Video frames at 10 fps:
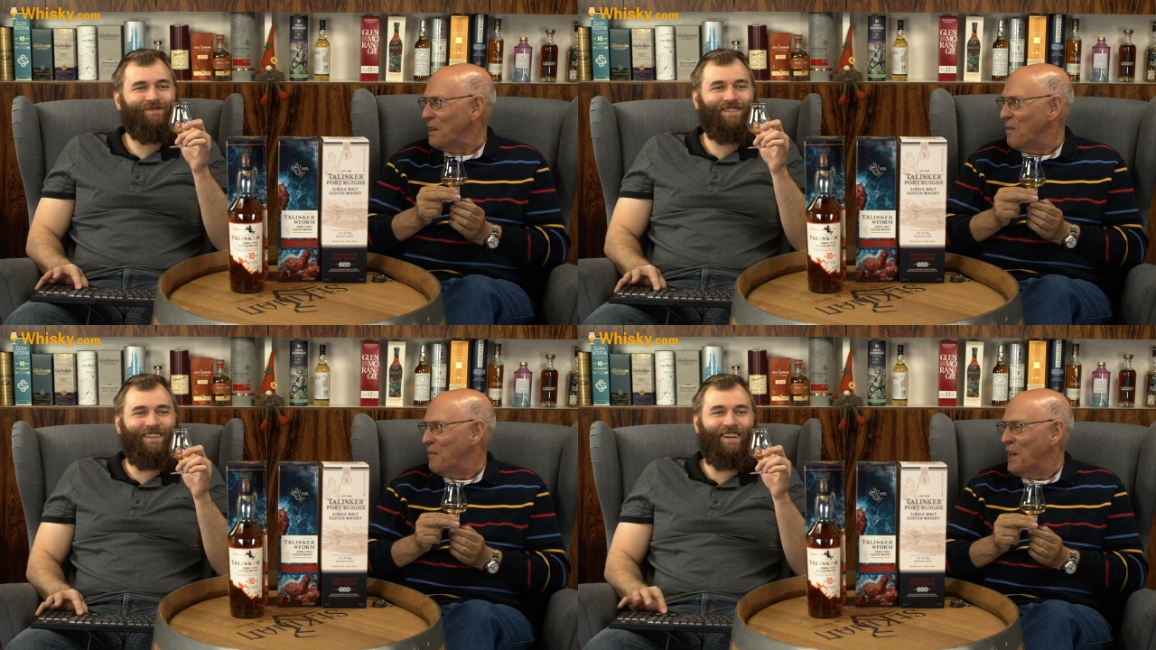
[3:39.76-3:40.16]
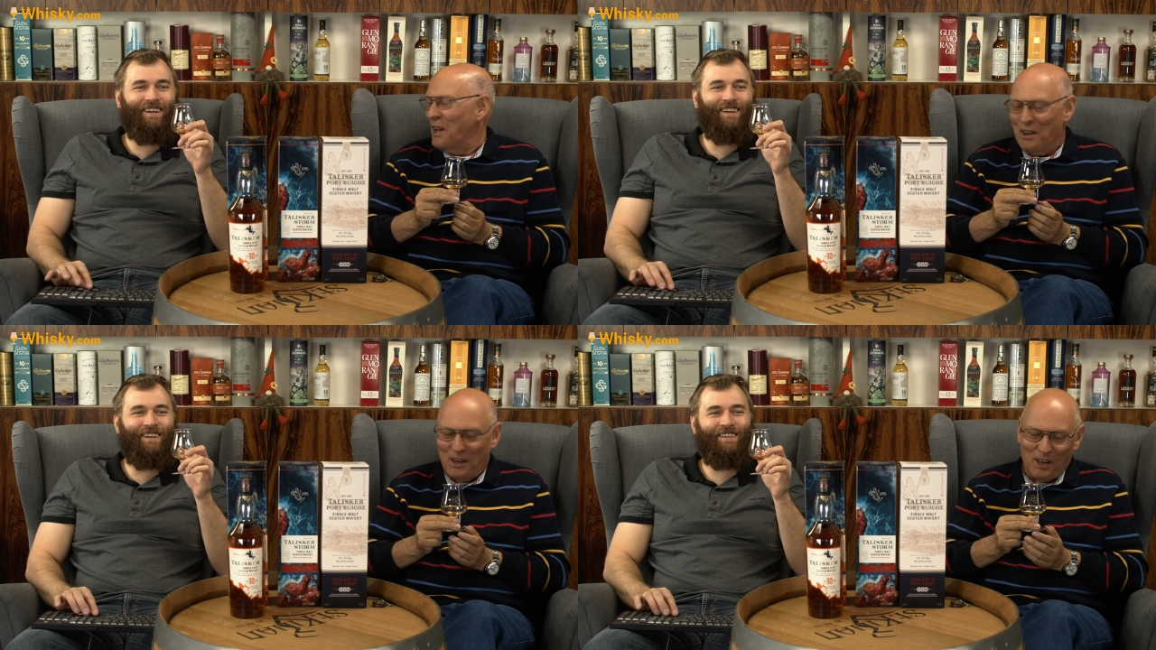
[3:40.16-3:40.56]

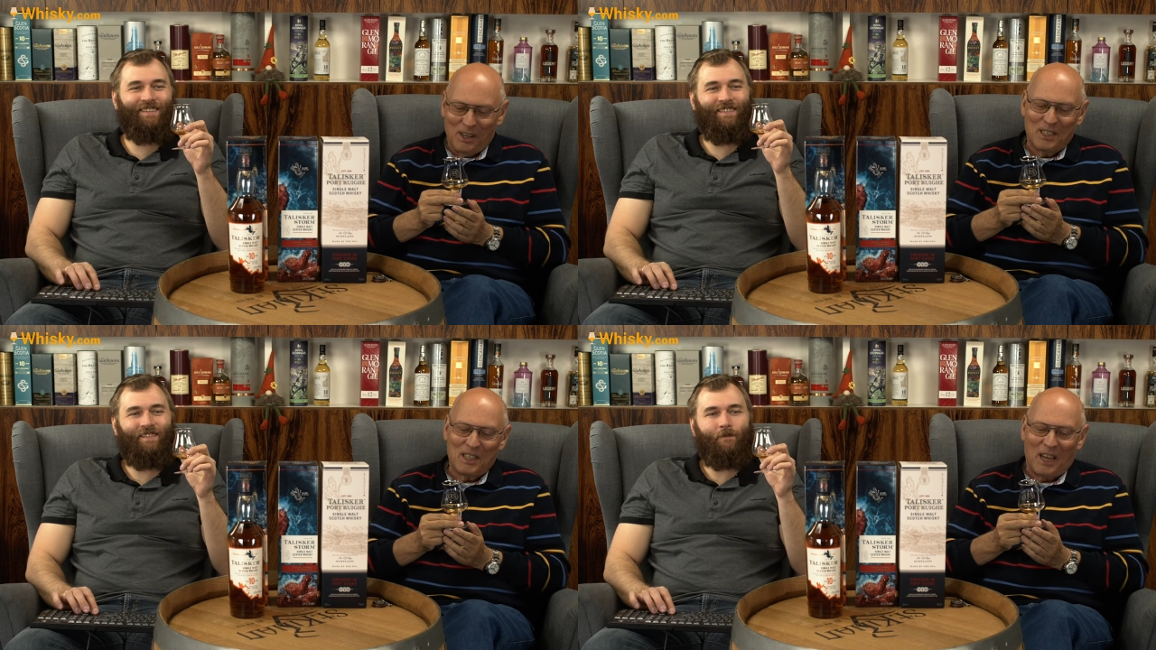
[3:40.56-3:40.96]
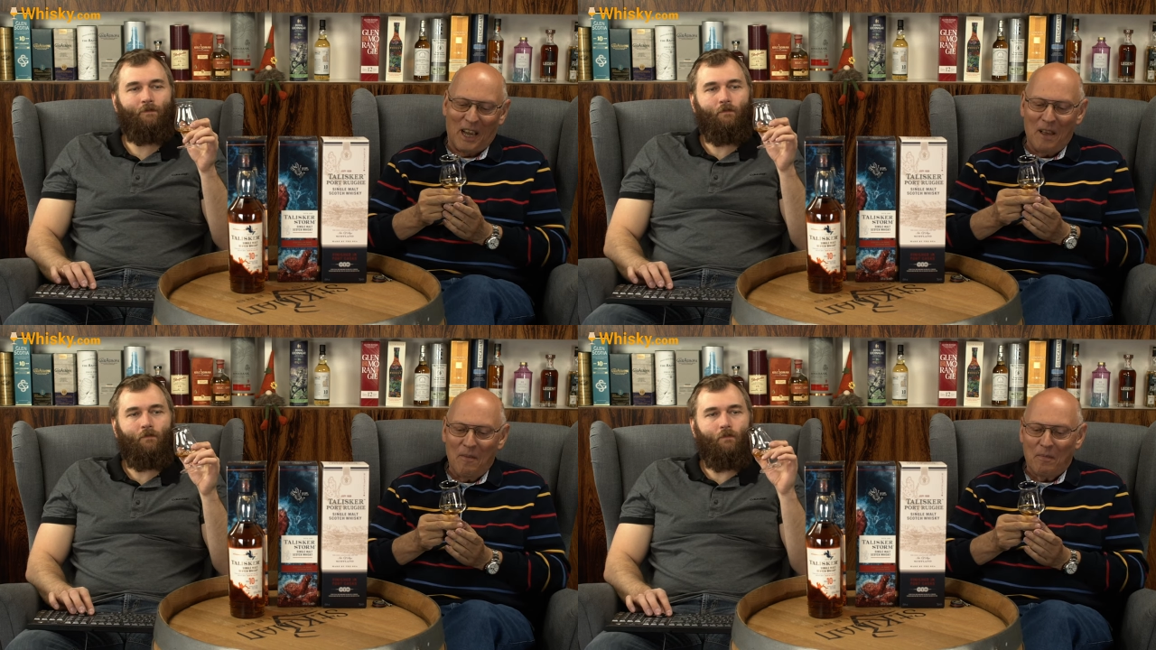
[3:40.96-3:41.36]
Speaker 1: on
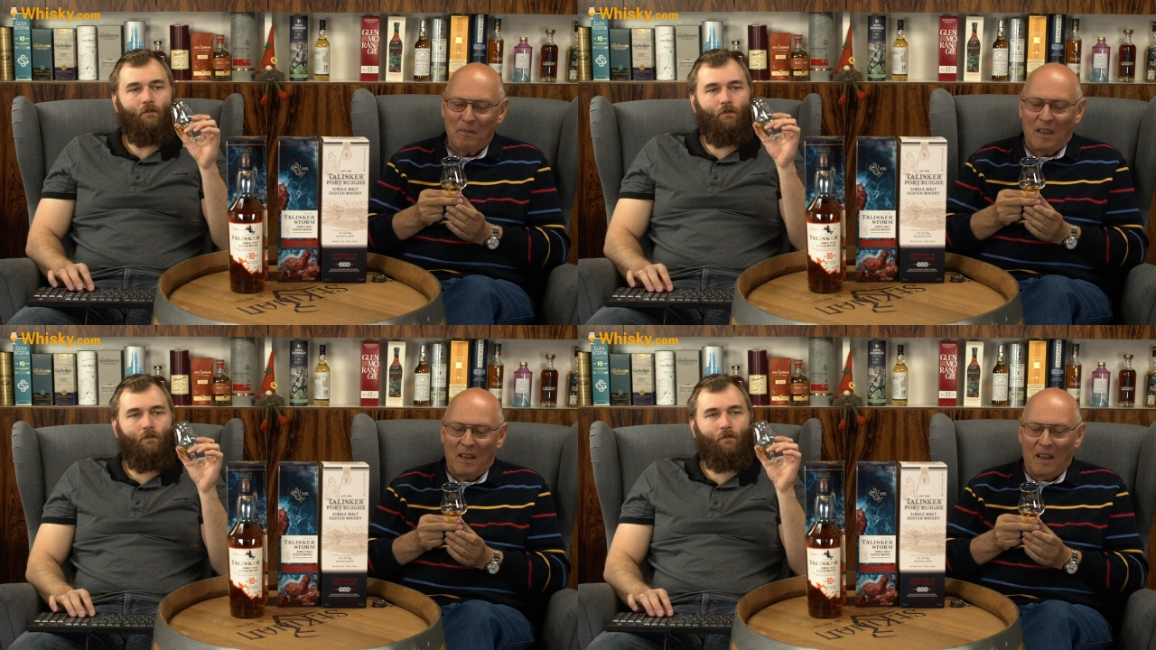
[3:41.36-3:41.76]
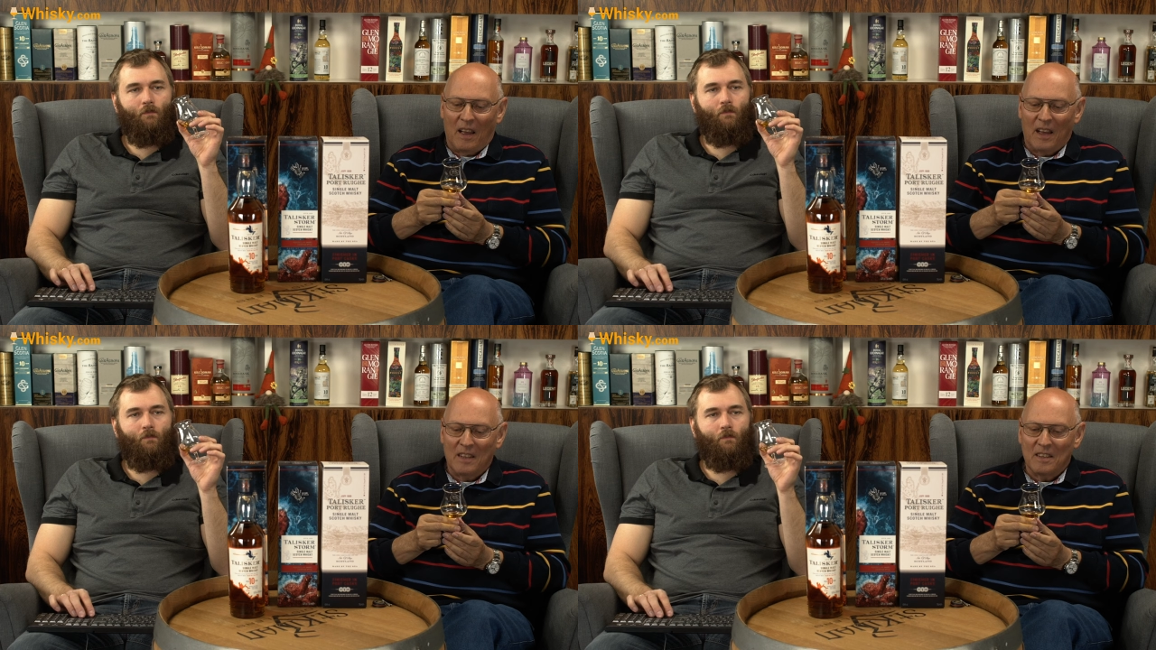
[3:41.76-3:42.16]
Skye,
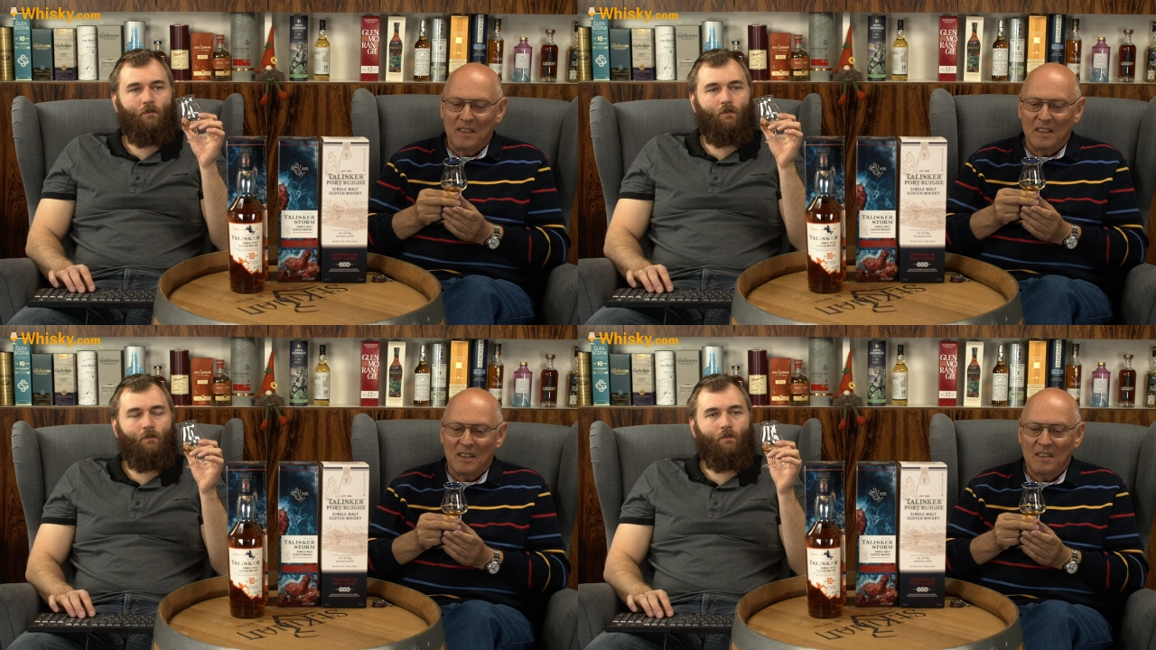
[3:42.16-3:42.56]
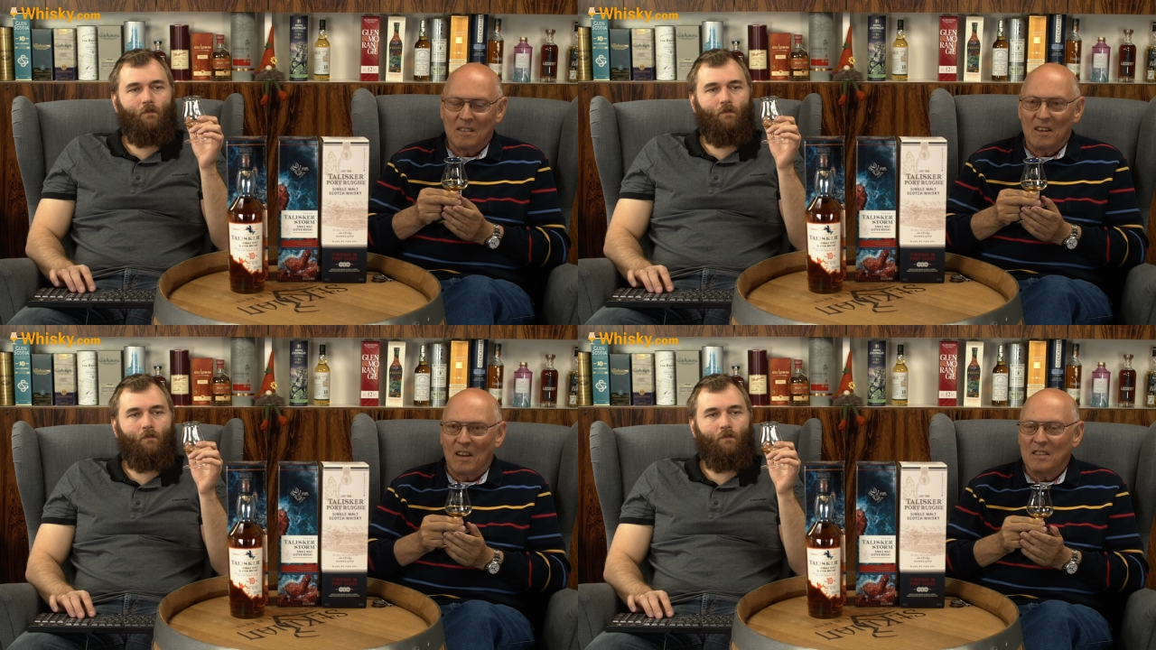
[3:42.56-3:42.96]
and uh, it
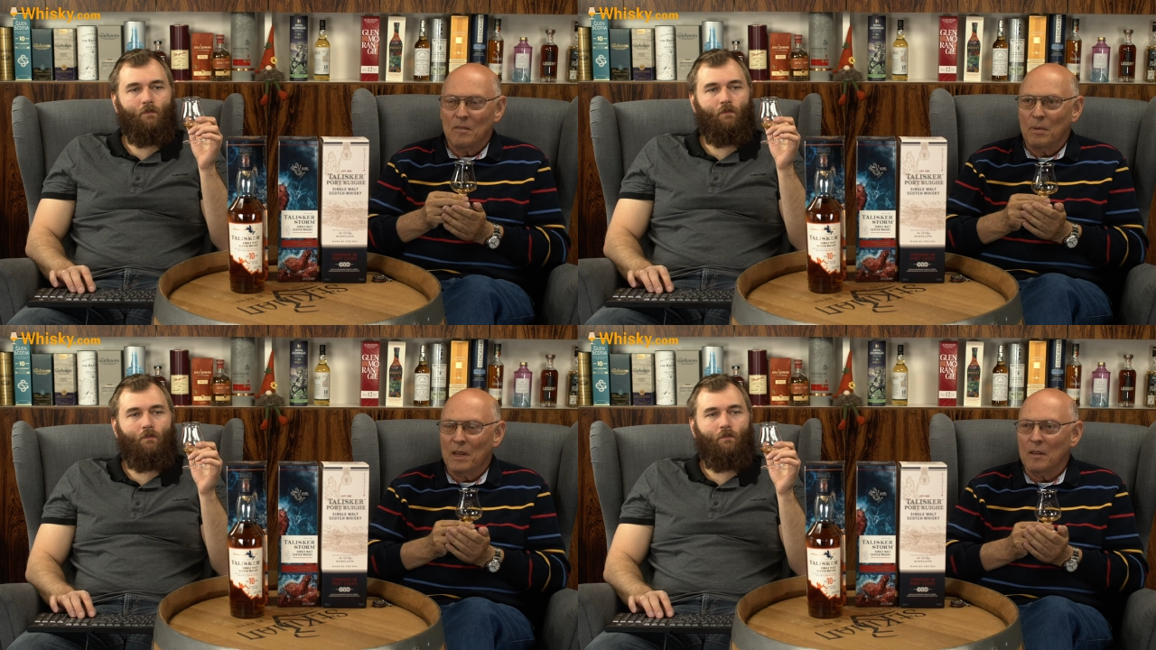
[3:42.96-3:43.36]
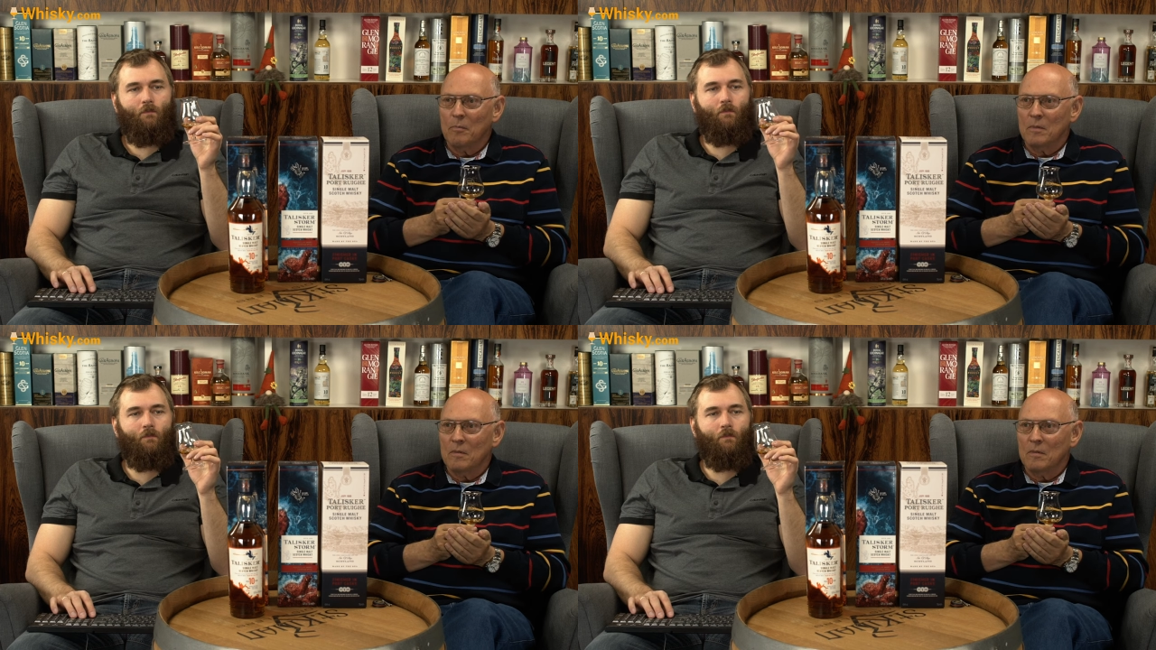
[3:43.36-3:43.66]
lies a bit,